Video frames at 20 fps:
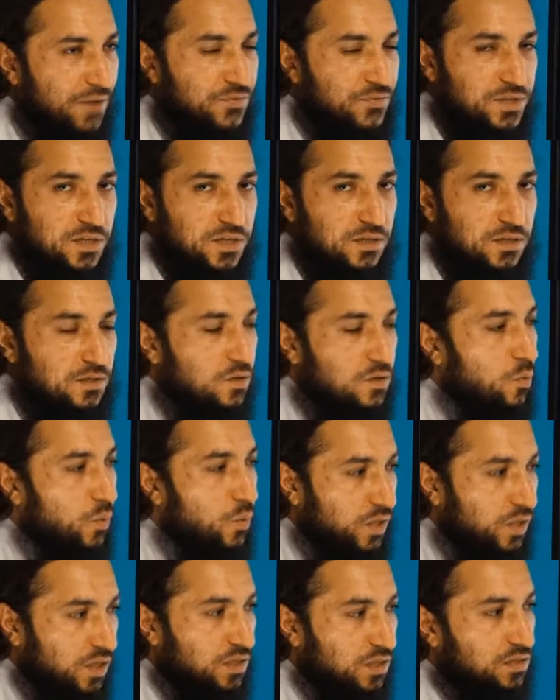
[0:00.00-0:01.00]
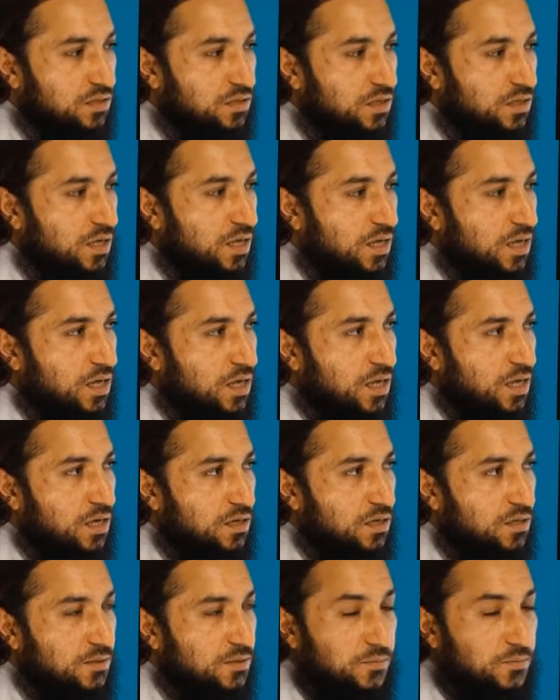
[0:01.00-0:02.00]
after with its
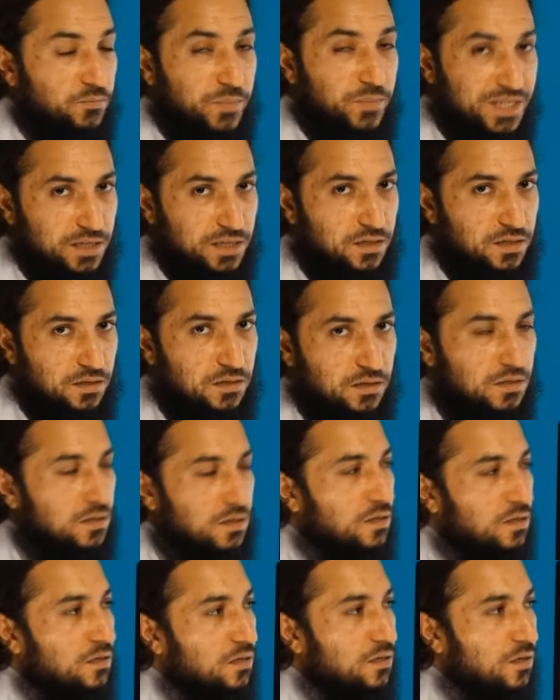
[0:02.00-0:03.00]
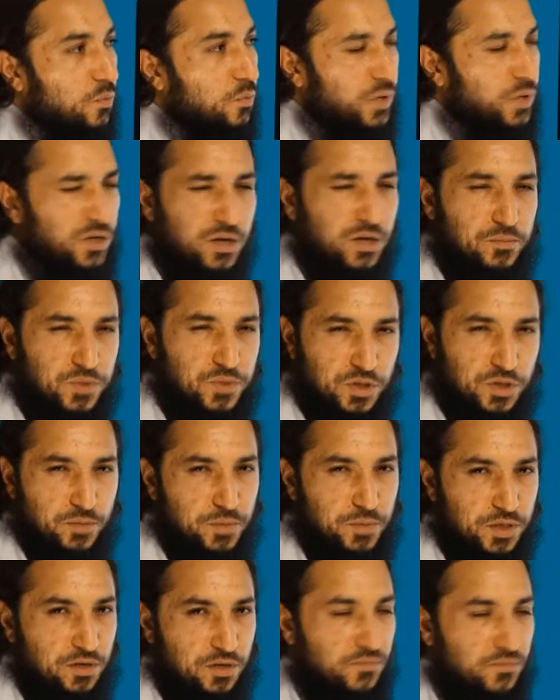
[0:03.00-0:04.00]
middle when it comes in the
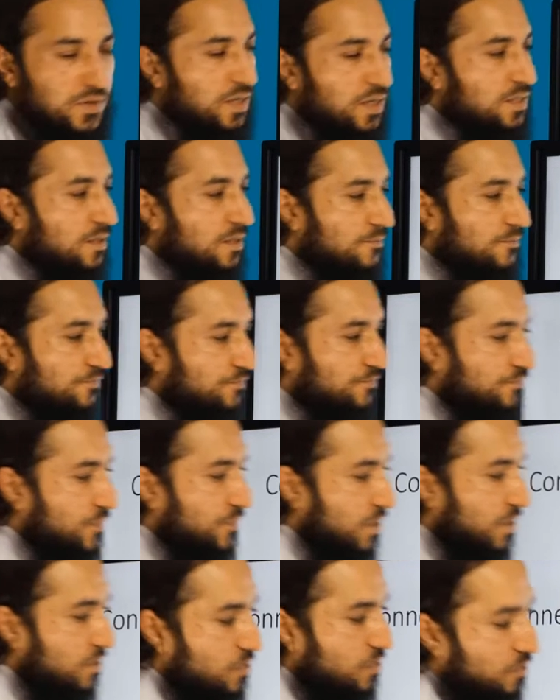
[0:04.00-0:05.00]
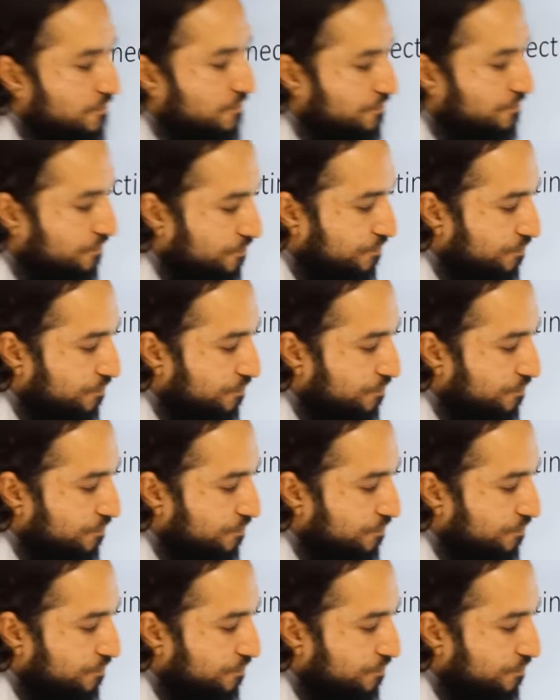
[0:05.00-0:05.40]
middle of a letter. So